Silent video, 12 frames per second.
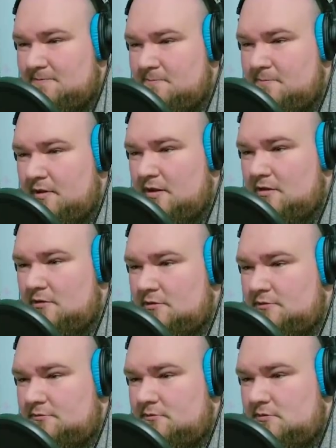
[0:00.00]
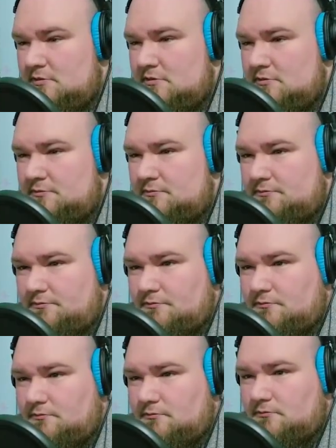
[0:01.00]

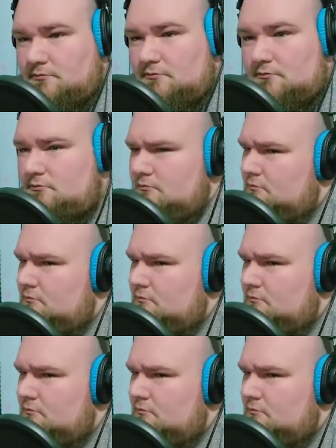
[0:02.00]
[no speech]